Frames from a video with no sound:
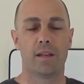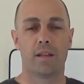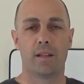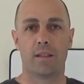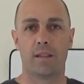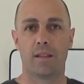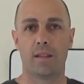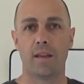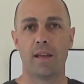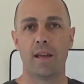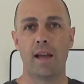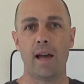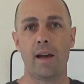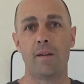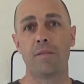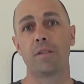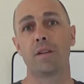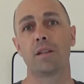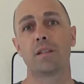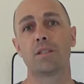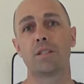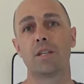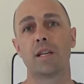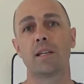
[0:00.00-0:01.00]
They have
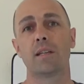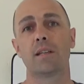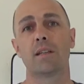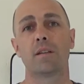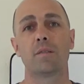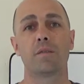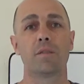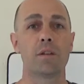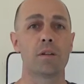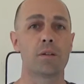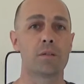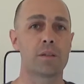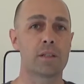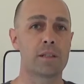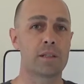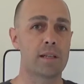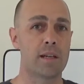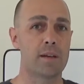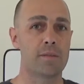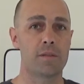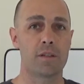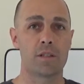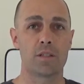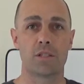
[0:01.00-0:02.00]
an agenda. If you don't think they
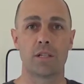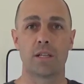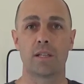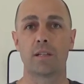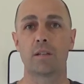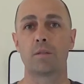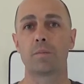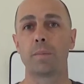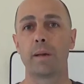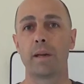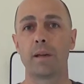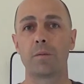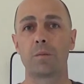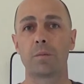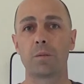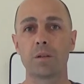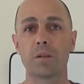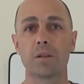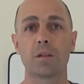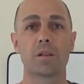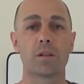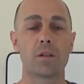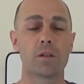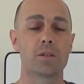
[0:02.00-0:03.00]
have an agenda, pay
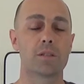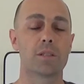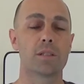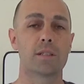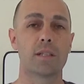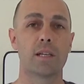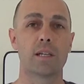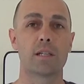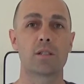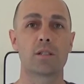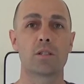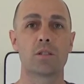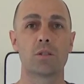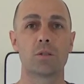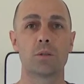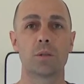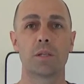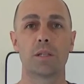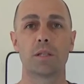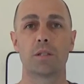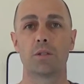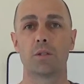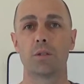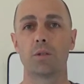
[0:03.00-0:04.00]
really close attention to
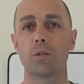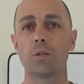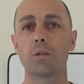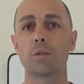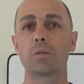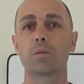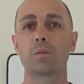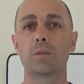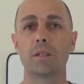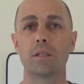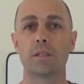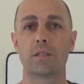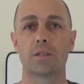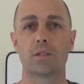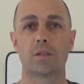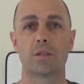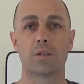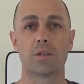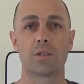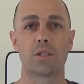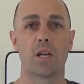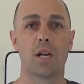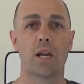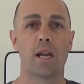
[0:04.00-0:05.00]
it, do your
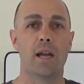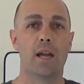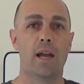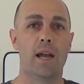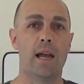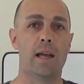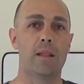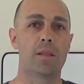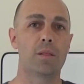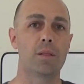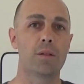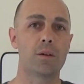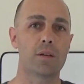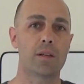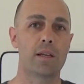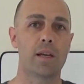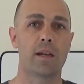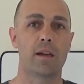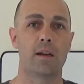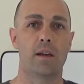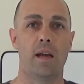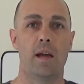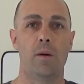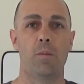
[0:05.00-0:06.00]
research, and look
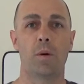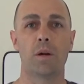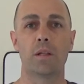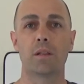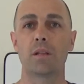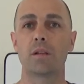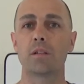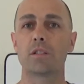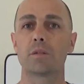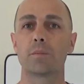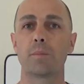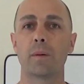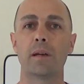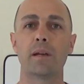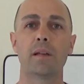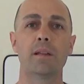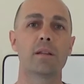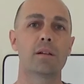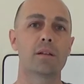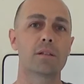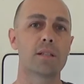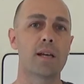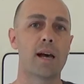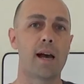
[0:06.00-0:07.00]
at what they're spending
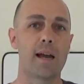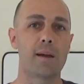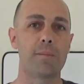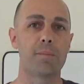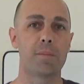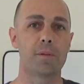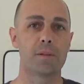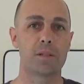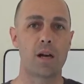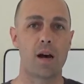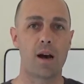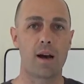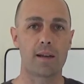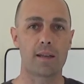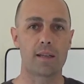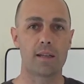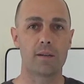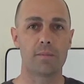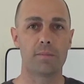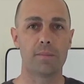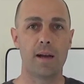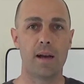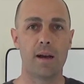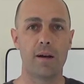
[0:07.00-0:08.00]
their time talking
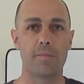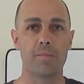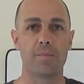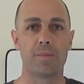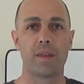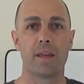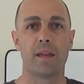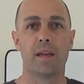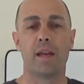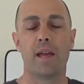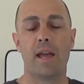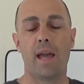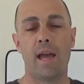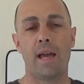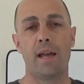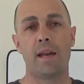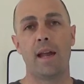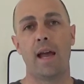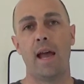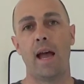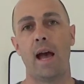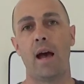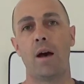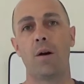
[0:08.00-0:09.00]
about and
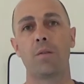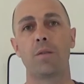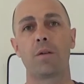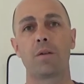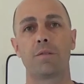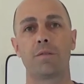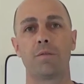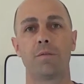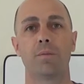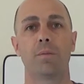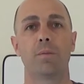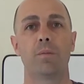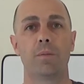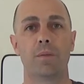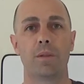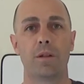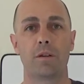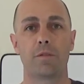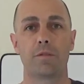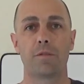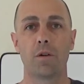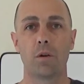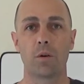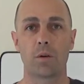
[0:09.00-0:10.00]
how
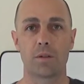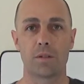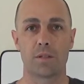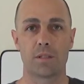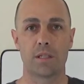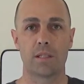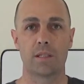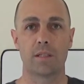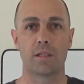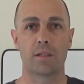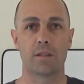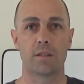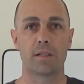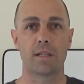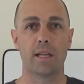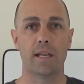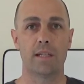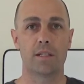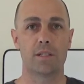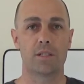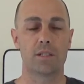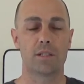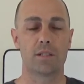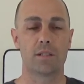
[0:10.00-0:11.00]
they're focusing their
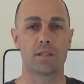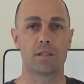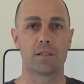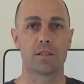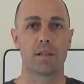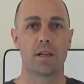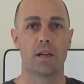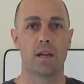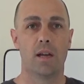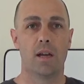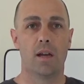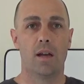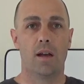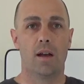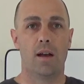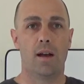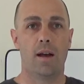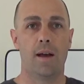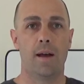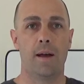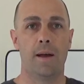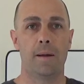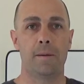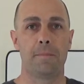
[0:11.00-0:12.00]
attentions.
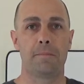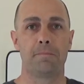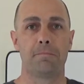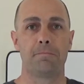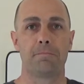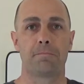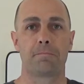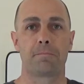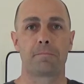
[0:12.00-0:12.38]
The